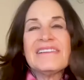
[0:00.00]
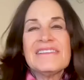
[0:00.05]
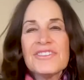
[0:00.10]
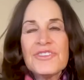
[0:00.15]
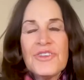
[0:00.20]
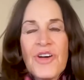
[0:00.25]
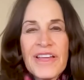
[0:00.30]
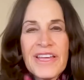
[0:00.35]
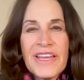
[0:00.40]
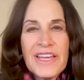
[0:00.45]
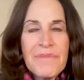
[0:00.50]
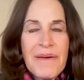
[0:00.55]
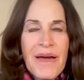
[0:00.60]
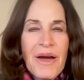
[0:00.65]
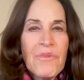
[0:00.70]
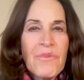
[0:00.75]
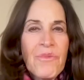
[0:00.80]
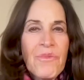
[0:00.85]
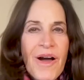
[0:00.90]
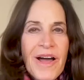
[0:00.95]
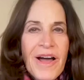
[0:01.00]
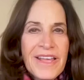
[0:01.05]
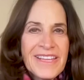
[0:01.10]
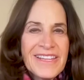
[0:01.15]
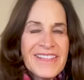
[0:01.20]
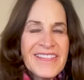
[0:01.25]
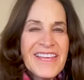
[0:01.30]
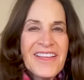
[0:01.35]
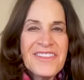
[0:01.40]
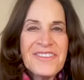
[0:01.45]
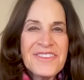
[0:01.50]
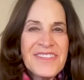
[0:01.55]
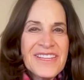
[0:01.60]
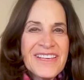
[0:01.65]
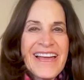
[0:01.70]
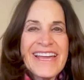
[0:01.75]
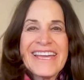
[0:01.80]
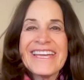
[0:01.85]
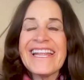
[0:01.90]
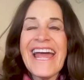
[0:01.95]
I'm talking about walking. The other
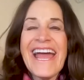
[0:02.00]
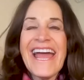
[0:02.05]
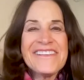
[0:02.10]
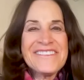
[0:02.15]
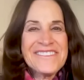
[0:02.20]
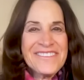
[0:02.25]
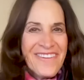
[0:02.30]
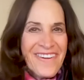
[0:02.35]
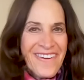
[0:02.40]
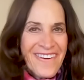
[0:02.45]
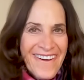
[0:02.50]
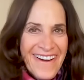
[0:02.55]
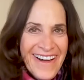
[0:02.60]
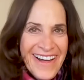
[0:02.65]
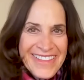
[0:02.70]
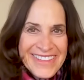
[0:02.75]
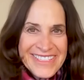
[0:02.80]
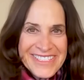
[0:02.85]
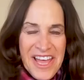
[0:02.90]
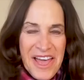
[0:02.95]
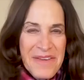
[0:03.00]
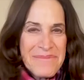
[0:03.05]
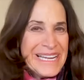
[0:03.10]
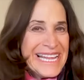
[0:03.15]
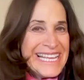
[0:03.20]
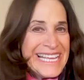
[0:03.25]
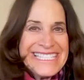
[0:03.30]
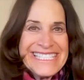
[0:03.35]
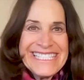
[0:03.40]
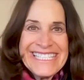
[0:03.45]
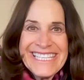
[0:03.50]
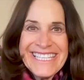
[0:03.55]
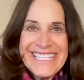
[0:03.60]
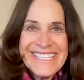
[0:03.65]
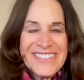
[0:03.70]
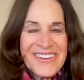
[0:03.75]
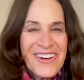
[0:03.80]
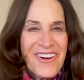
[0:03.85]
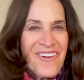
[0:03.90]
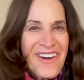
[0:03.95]
thing I get asked all the time, and I see
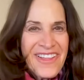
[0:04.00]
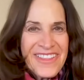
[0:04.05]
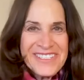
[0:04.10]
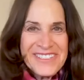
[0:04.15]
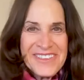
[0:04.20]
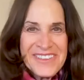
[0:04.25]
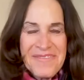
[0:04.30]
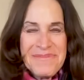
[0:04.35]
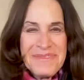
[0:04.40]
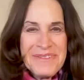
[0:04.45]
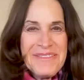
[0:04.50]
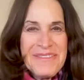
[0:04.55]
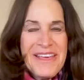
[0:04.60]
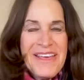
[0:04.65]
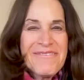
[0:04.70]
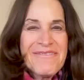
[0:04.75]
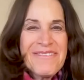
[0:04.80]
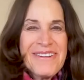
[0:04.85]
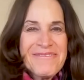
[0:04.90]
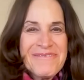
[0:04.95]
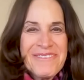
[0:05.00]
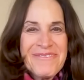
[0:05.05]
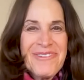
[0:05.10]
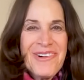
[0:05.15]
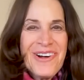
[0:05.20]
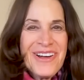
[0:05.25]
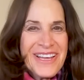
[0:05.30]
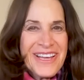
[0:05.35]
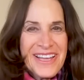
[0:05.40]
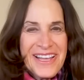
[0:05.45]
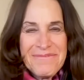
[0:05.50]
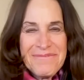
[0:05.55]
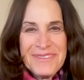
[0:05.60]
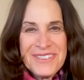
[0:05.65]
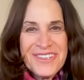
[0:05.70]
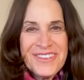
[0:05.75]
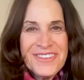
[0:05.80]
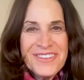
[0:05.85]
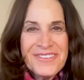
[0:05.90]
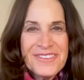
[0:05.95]
this all the time when we're walking, I'm
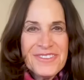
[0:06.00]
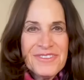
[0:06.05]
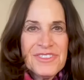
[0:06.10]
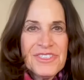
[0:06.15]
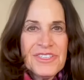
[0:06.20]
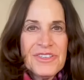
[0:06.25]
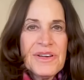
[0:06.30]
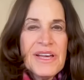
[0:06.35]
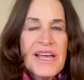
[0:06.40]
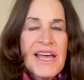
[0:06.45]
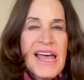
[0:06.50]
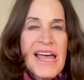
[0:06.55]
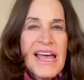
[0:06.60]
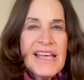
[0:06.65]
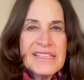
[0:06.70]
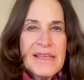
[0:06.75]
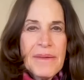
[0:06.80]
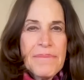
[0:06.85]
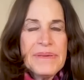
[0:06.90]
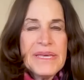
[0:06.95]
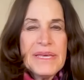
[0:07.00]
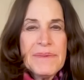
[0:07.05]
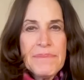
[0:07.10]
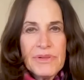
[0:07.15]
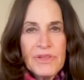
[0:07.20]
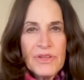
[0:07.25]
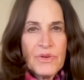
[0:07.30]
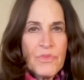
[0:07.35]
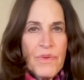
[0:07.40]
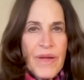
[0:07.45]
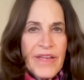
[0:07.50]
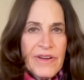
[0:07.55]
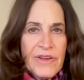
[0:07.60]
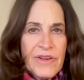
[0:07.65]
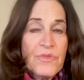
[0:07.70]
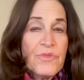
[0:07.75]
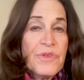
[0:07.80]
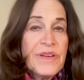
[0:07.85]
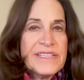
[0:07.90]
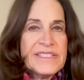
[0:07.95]
sure you do too, is that people are
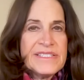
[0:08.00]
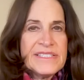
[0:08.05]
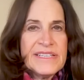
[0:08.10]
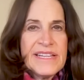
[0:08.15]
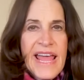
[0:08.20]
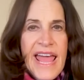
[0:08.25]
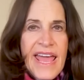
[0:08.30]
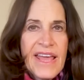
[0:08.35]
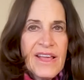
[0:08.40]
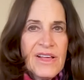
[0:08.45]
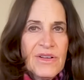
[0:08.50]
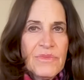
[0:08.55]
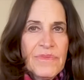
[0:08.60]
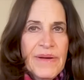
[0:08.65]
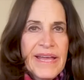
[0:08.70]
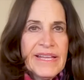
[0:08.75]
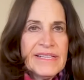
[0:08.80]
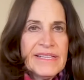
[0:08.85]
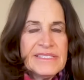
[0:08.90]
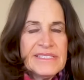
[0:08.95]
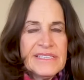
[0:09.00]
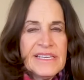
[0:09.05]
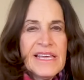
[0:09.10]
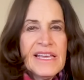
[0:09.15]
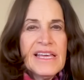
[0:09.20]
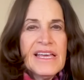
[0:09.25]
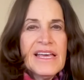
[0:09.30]
wearing wrist and ankle weights.